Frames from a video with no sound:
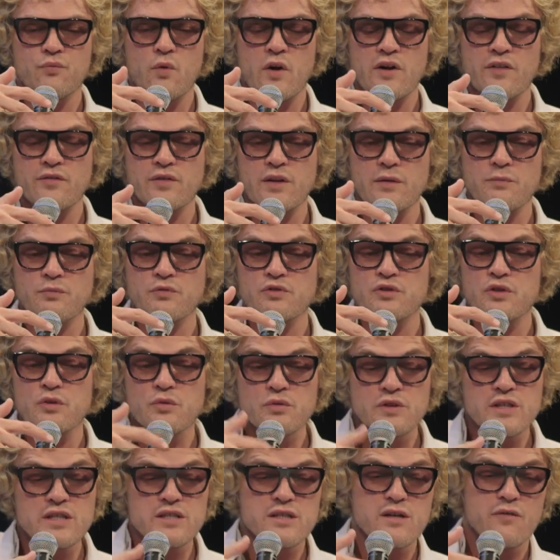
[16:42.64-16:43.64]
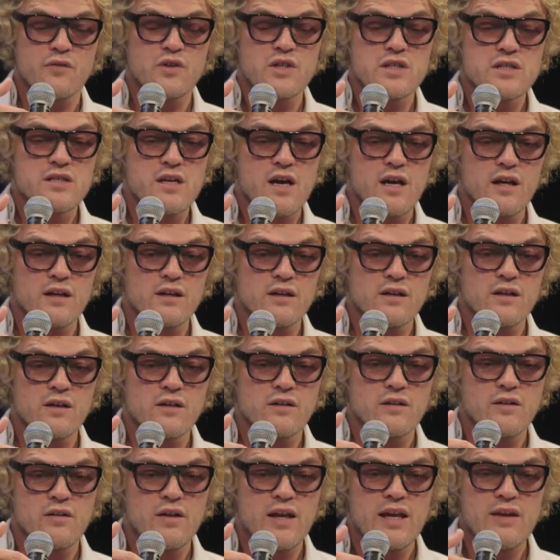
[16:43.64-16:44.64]
One of the duties of a
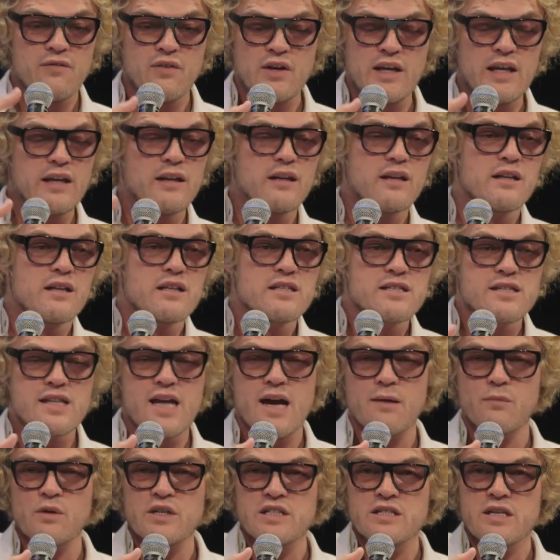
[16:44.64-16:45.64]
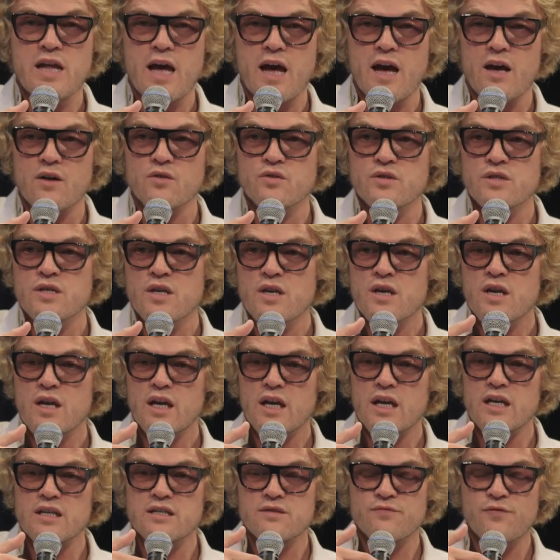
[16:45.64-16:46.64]
designer, even in an established house,
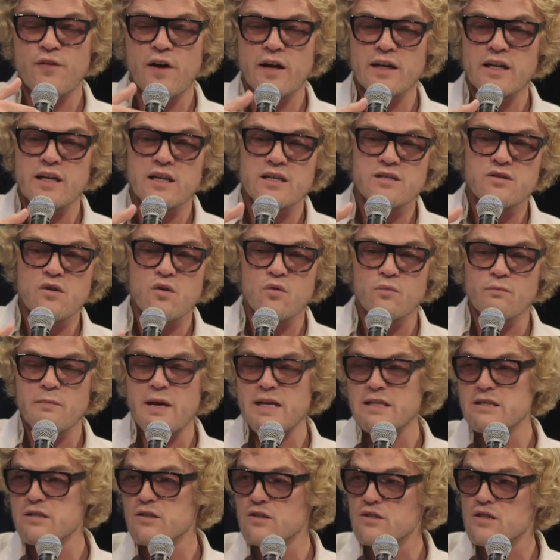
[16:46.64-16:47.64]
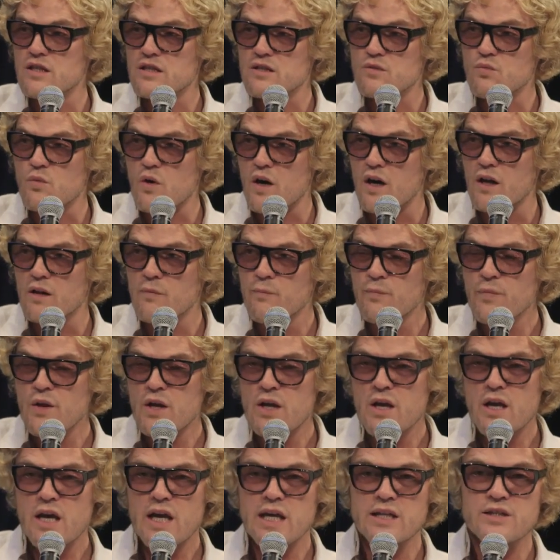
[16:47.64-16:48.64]
is finding his own message as well.
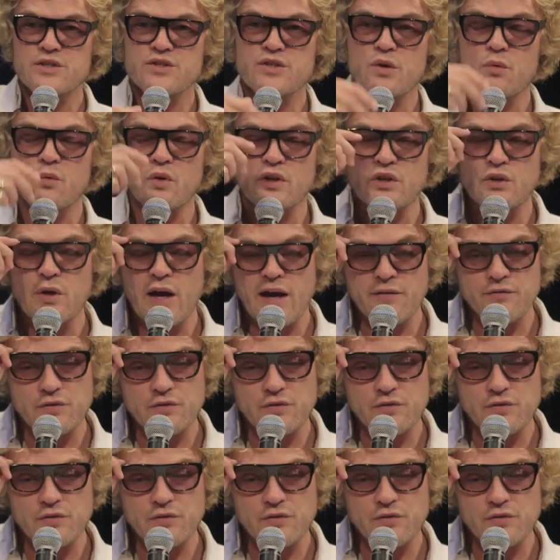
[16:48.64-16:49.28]
And so when